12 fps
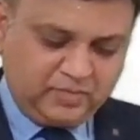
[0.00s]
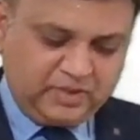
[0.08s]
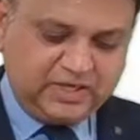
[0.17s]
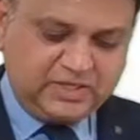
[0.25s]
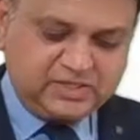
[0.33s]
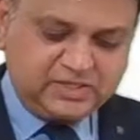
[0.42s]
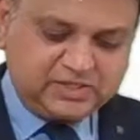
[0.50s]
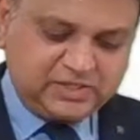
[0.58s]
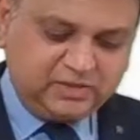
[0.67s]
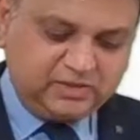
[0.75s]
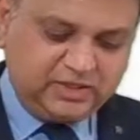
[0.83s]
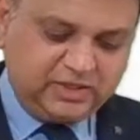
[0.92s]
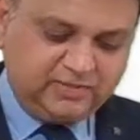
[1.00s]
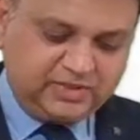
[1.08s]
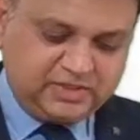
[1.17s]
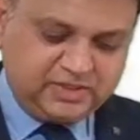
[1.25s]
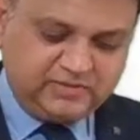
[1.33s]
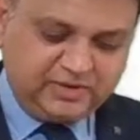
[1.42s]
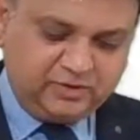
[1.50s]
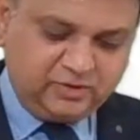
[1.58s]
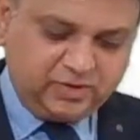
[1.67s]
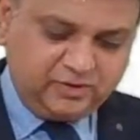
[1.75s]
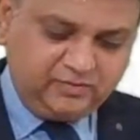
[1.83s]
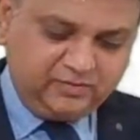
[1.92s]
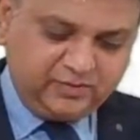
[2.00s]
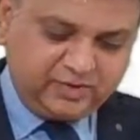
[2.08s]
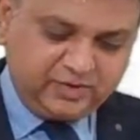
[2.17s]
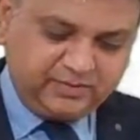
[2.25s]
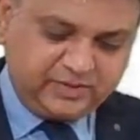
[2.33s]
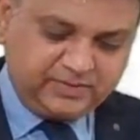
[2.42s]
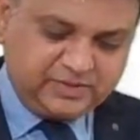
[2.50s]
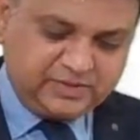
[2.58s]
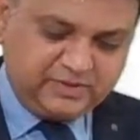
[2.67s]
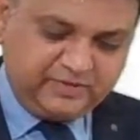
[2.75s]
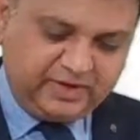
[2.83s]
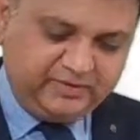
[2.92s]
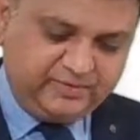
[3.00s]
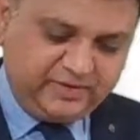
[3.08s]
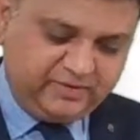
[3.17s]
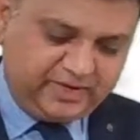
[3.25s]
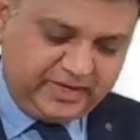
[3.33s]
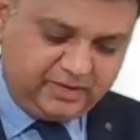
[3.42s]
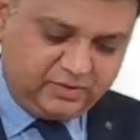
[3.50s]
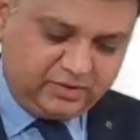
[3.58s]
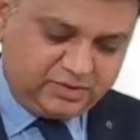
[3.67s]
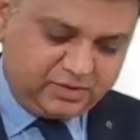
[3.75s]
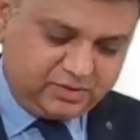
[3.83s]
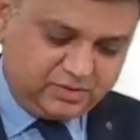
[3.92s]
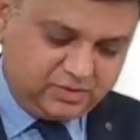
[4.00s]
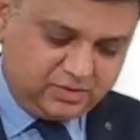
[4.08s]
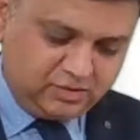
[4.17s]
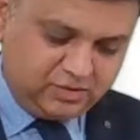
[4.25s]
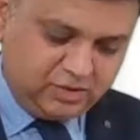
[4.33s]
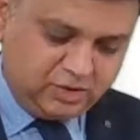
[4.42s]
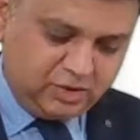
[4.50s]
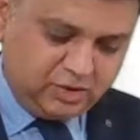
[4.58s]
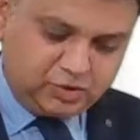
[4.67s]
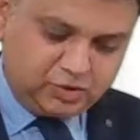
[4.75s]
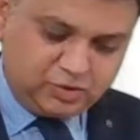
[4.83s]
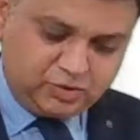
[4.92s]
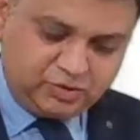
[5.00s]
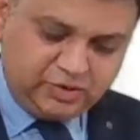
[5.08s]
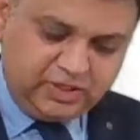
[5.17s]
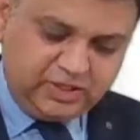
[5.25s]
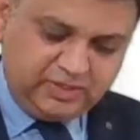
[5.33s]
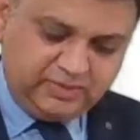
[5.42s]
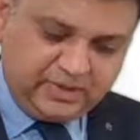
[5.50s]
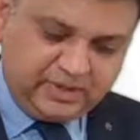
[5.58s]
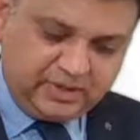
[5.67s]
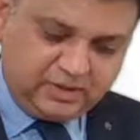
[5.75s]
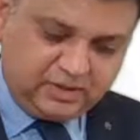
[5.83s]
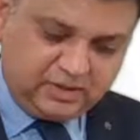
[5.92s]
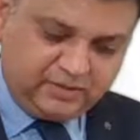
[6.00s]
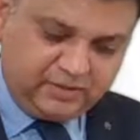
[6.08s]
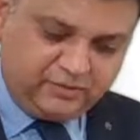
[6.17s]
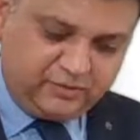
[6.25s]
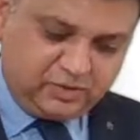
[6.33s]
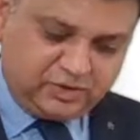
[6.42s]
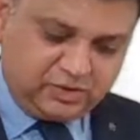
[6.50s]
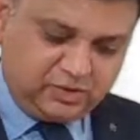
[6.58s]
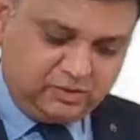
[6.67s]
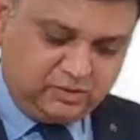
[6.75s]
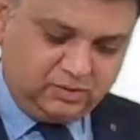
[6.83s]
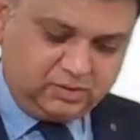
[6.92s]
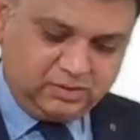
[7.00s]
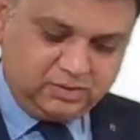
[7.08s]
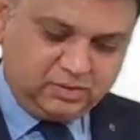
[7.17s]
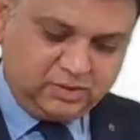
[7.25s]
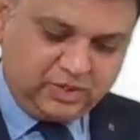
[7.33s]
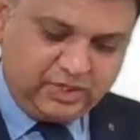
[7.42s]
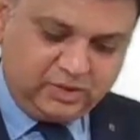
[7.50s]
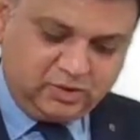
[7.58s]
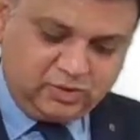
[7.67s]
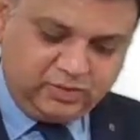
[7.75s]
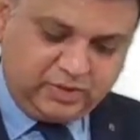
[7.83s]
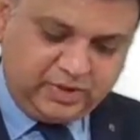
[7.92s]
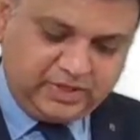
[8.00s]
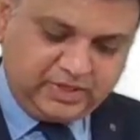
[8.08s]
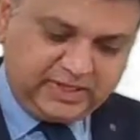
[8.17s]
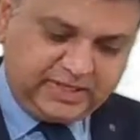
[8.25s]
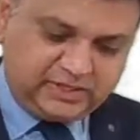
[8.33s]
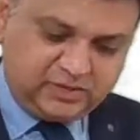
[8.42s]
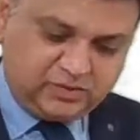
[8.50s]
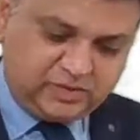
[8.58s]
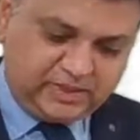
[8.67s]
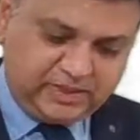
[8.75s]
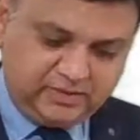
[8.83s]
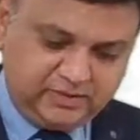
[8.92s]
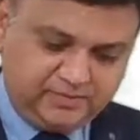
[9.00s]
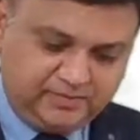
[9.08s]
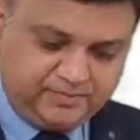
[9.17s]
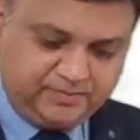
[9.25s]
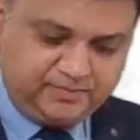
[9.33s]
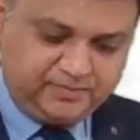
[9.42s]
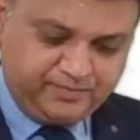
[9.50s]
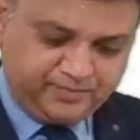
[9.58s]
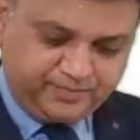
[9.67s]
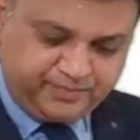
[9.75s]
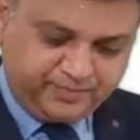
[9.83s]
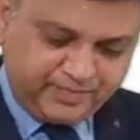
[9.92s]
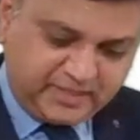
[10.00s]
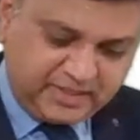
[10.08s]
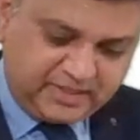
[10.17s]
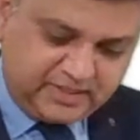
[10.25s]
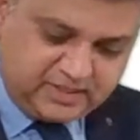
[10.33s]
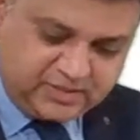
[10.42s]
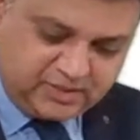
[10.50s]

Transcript: It is discounted in present value term for the purpose of NPV calculation. So 388,440 into 0.909, that is